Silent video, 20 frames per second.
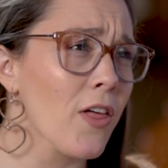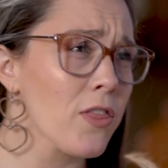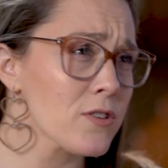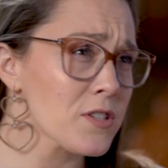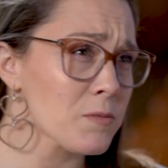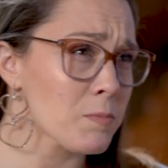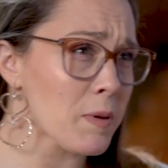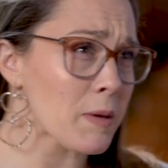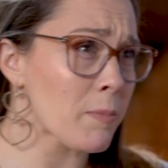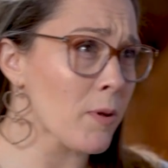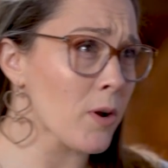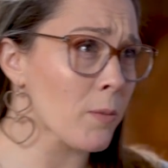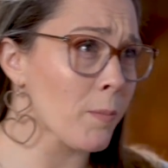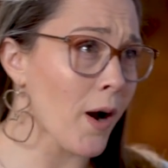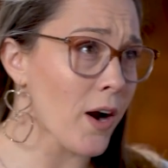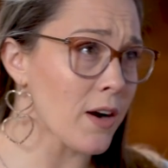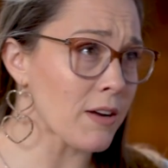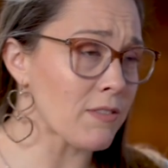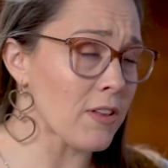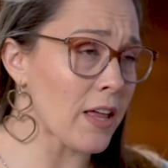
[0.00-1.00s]
all those people are
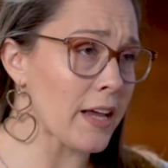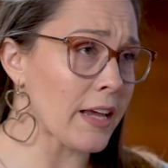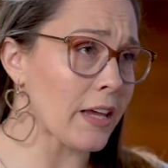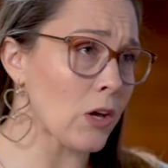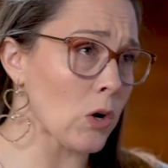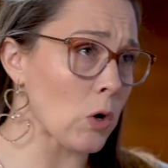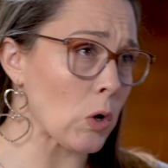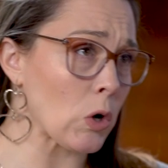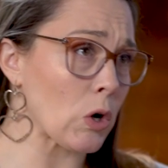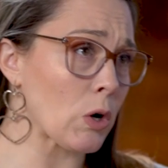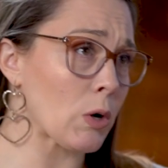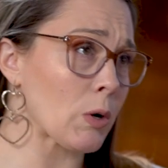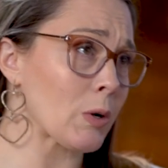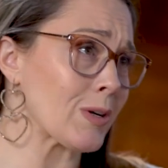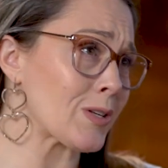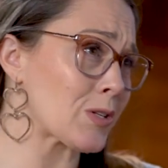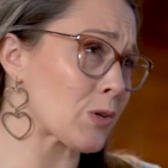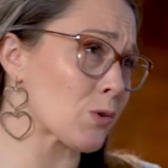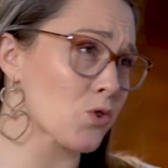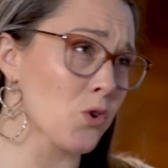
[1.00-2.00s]
part of like your
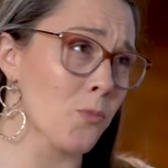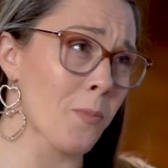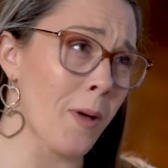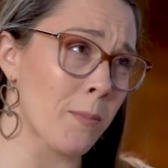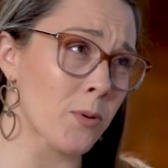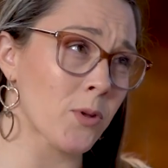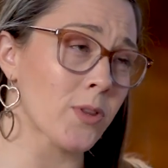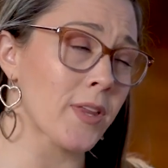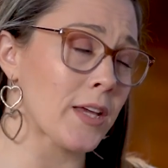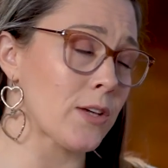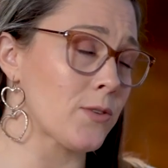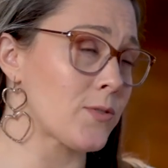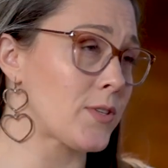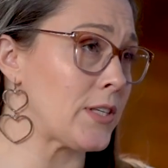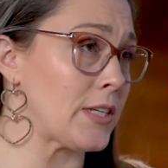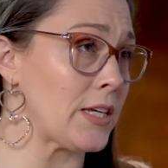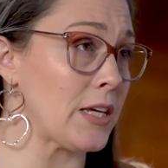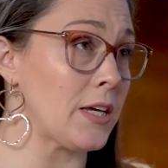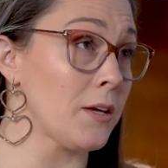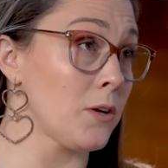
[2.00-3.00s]
social bubble that you
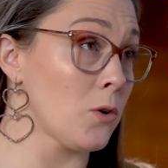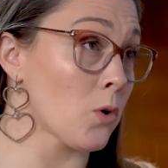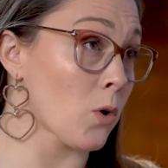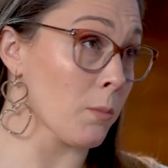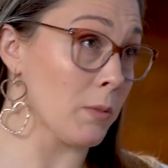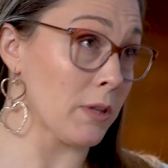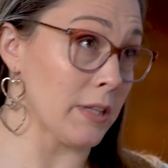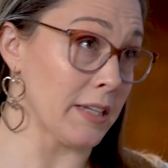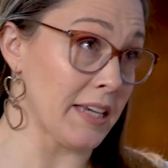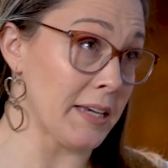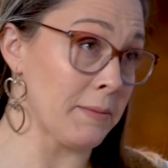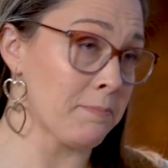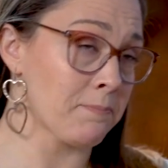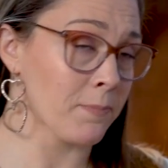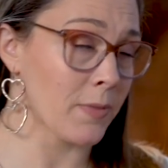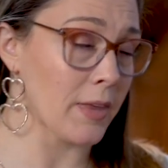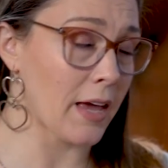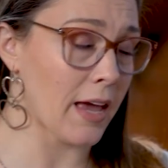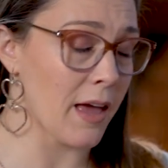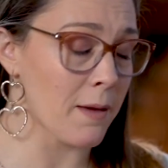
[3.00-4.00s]
see normally
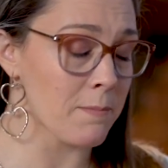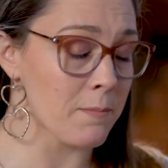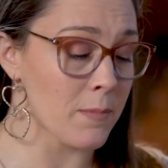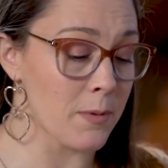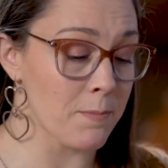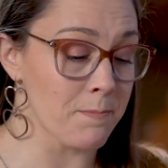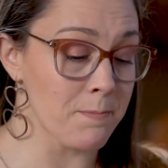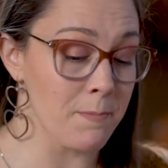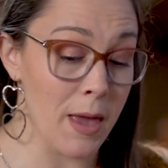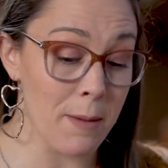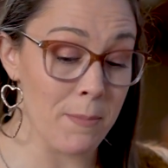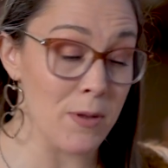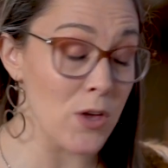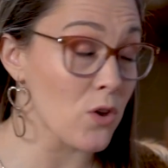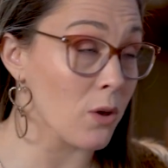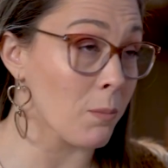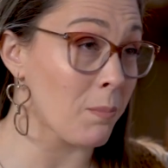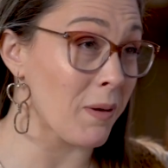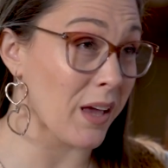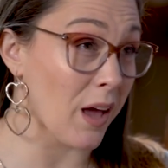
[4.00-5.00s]
um, maybe you
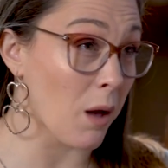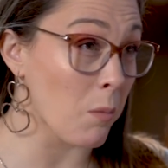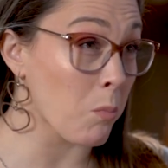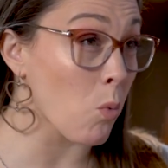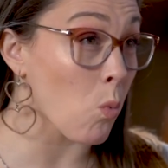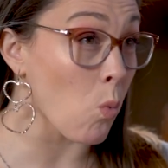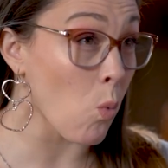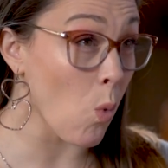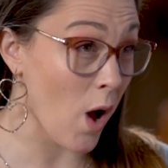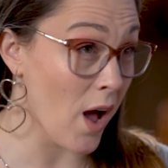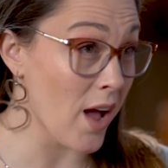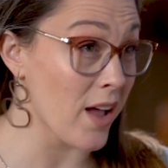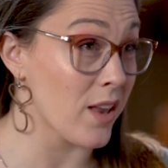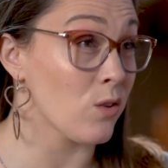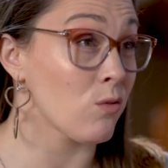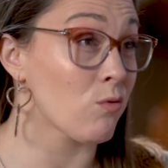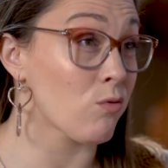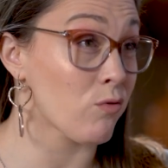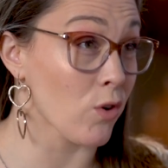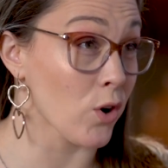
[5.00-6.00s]
could pick up
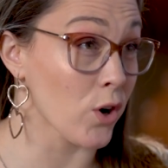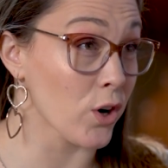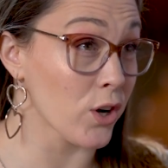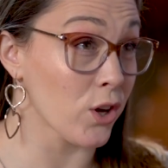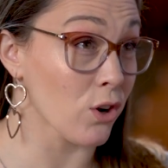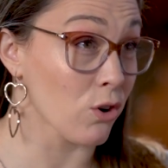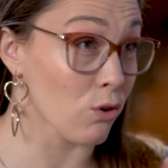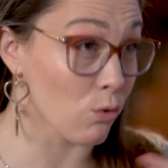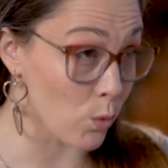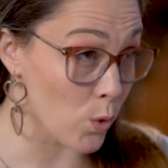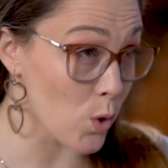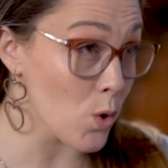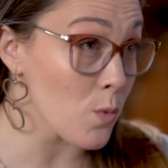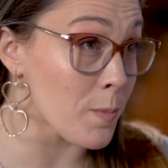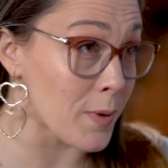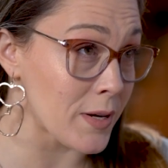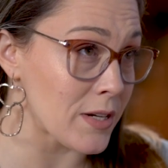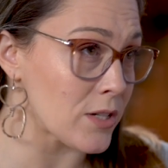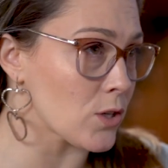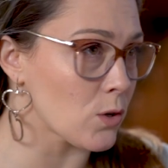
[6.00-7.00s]
one for your
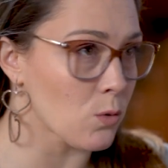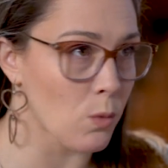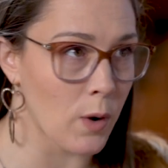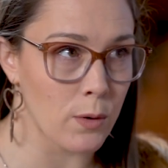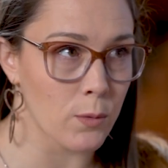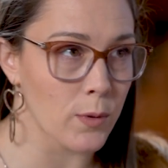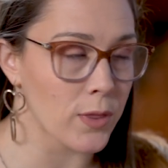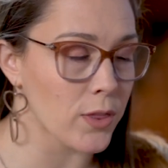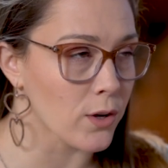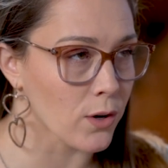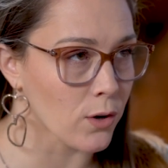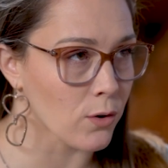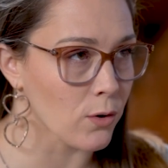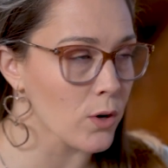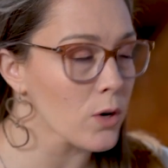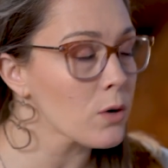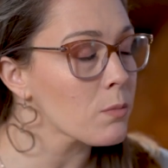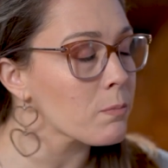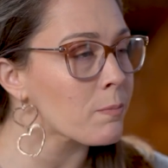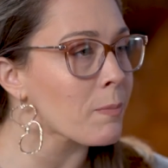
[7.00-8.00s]
group and do one with your
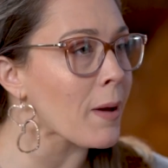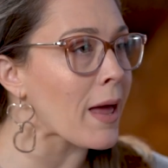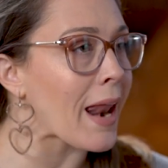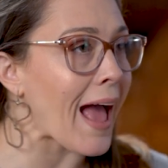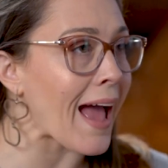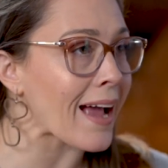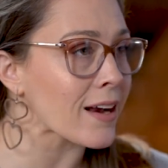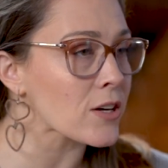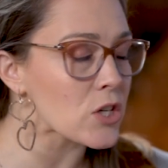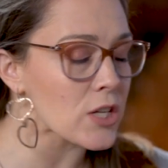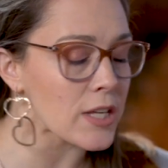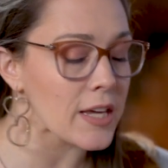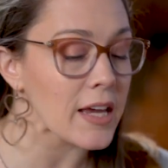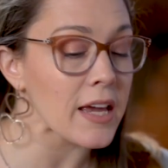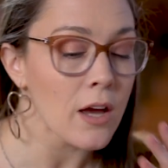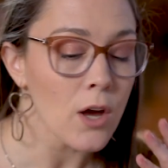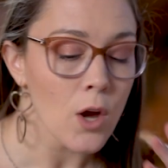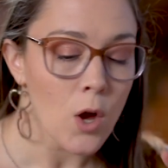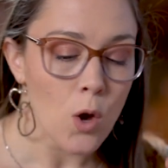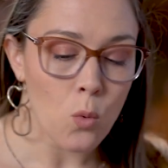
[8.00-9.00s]
group, but
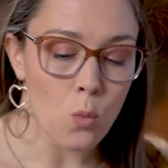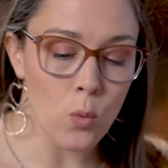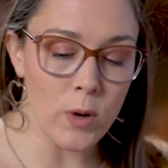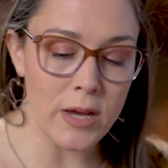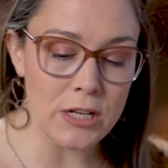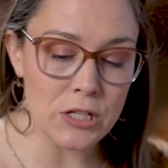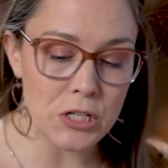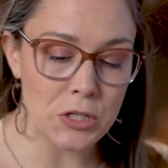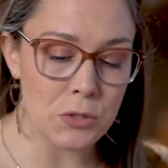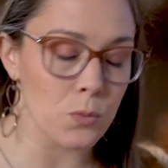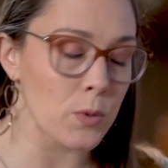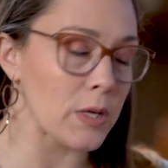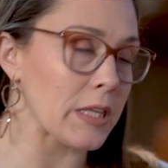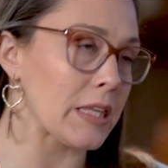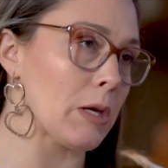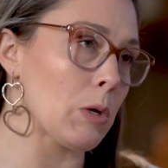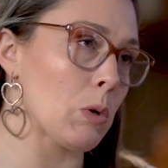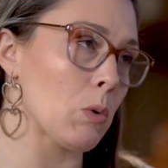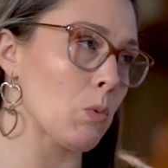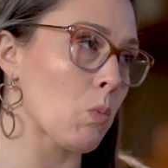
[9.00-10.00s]
actually, we just
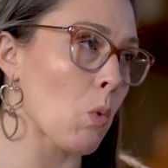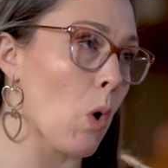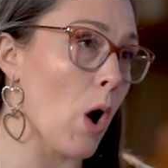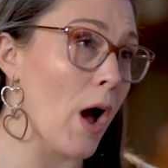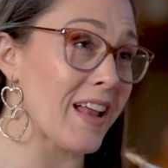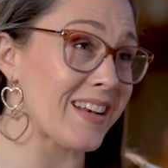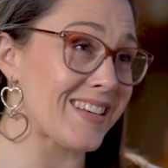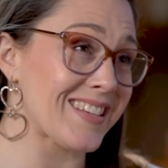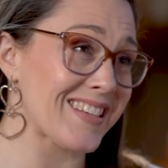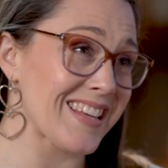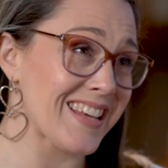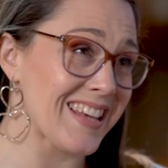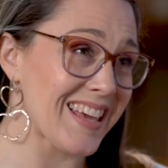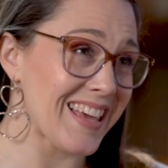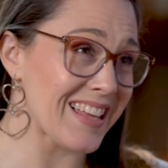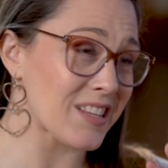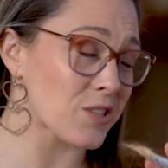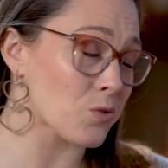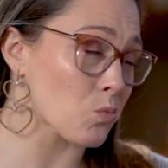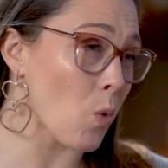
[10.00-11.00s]
really want
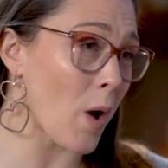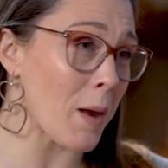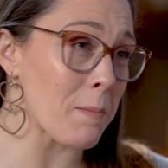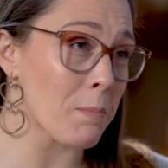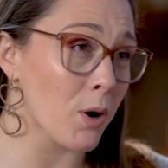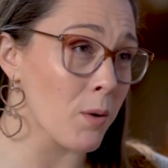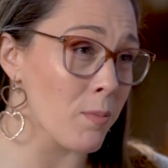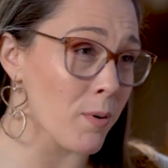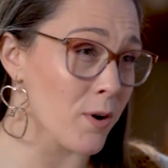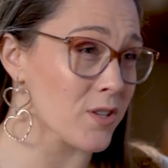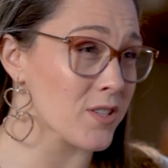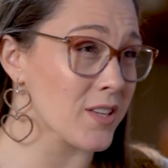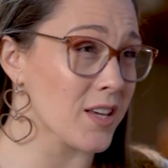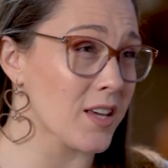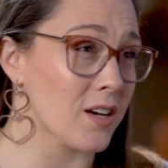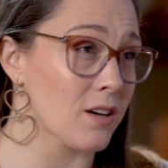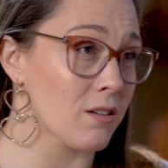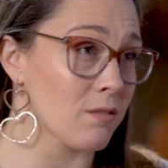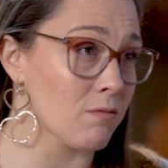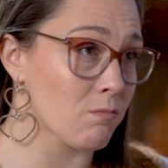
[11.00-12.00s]
it's one per
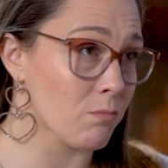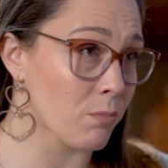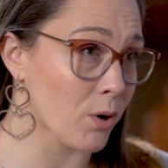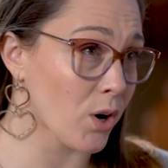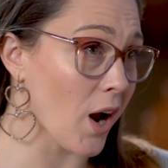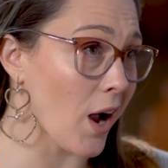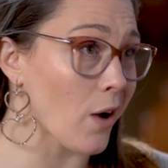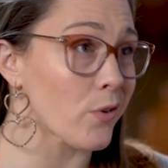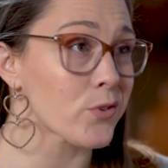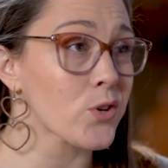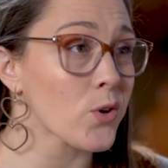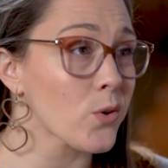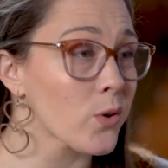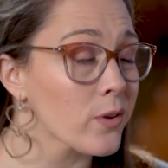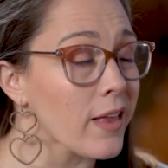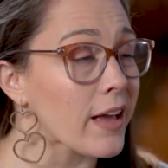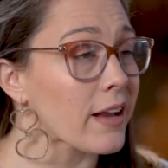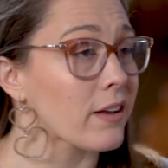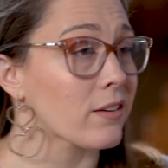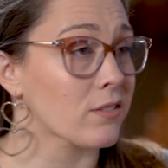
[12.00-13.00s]
person per
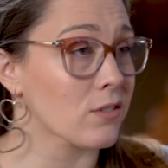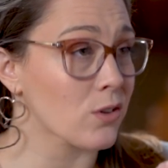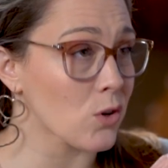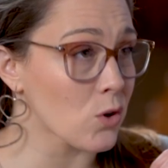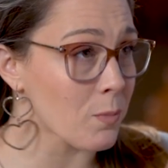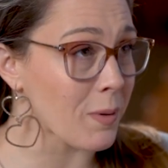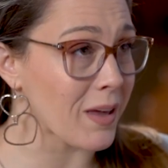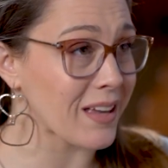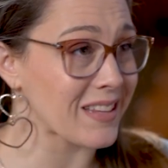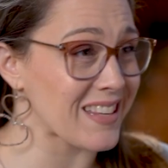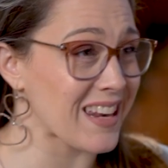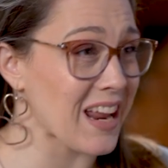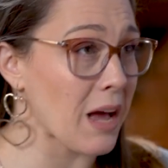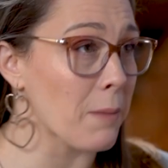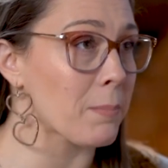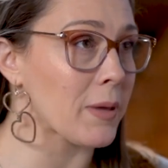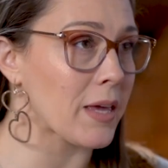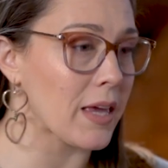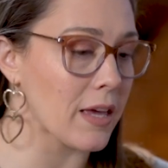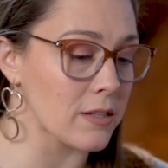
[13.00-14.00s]
household, like who picks it
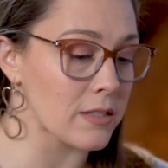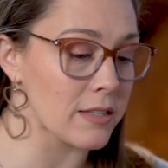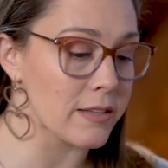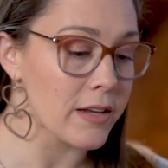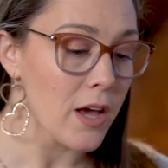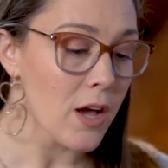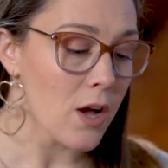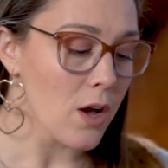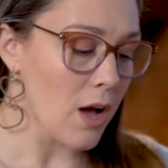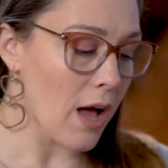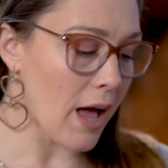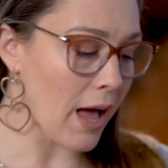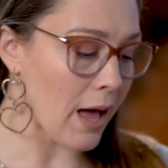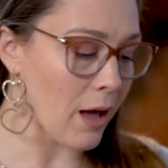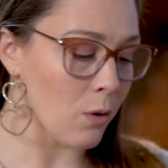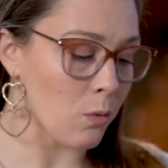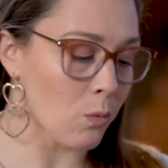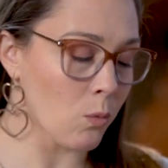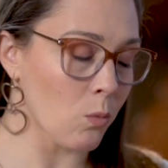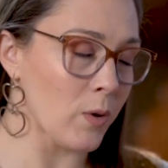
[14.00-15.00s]
up, because
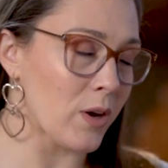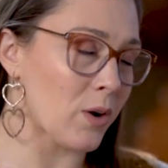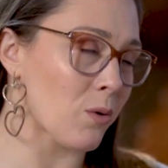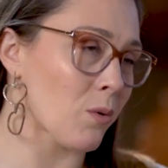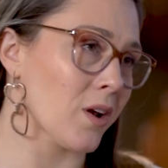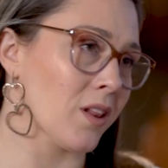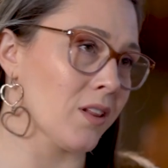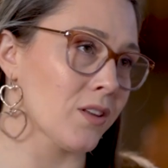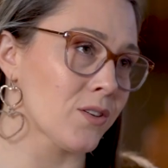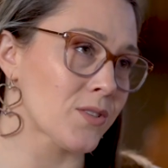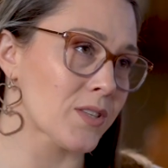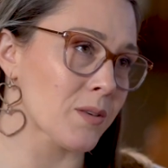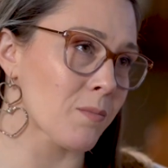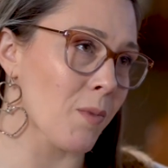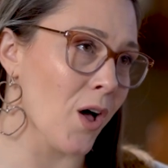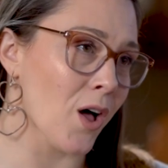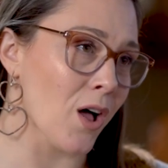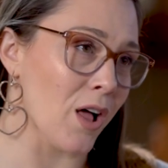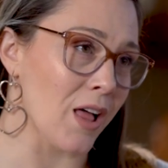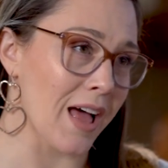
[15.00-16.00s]
uh, we don't want to lose them
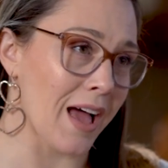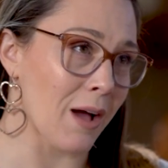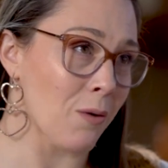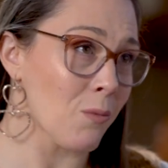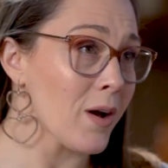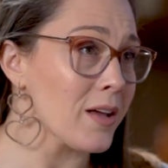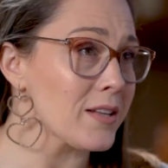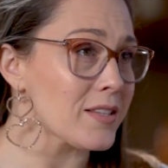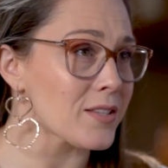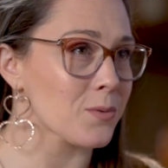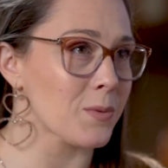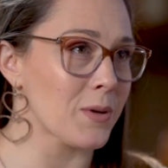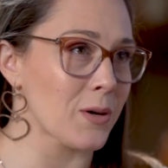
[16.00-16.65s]
all at once.